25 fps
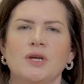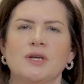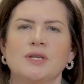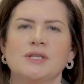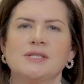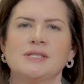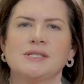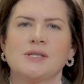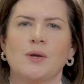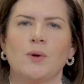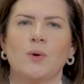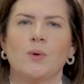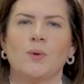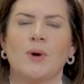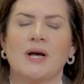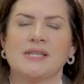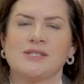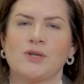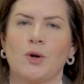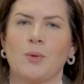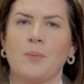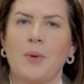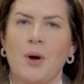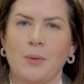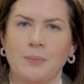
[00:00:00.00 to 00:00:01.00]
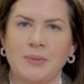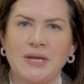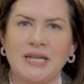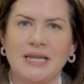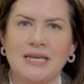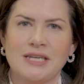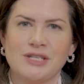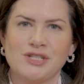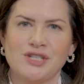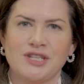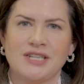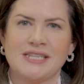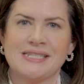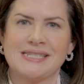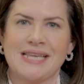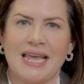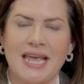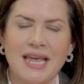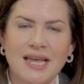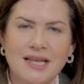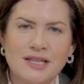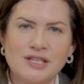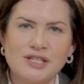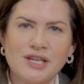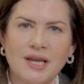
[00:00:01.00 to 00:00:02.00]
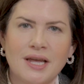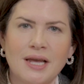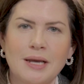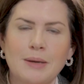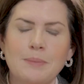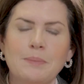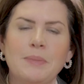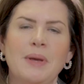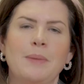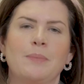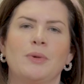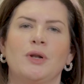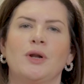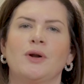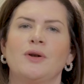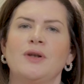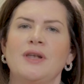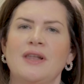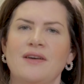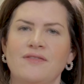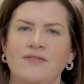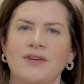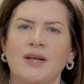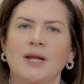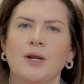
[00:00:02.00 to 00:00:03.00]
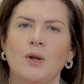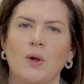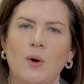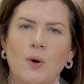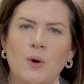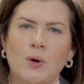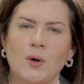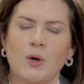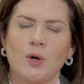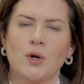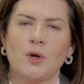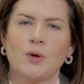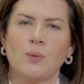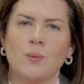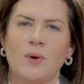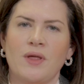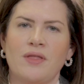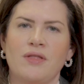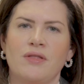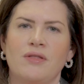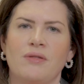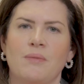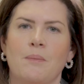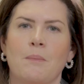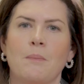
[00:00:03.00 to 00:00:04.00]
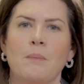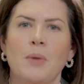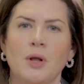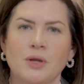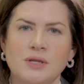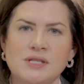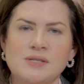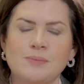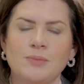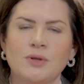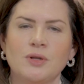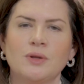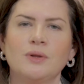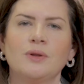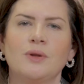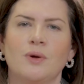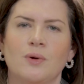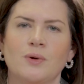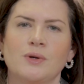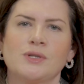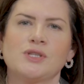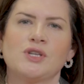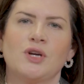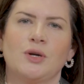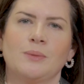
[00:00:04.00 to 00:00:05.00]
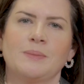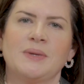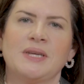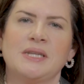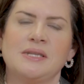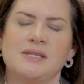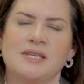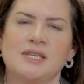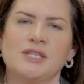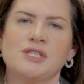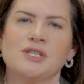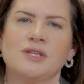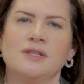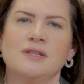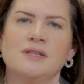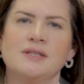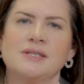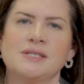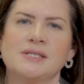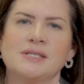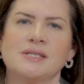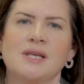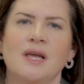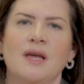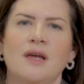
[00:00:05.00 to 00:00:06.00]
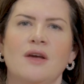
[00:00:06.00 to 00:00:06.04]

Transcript: So as our population is ageing, people are living longer with multiple long-term conditions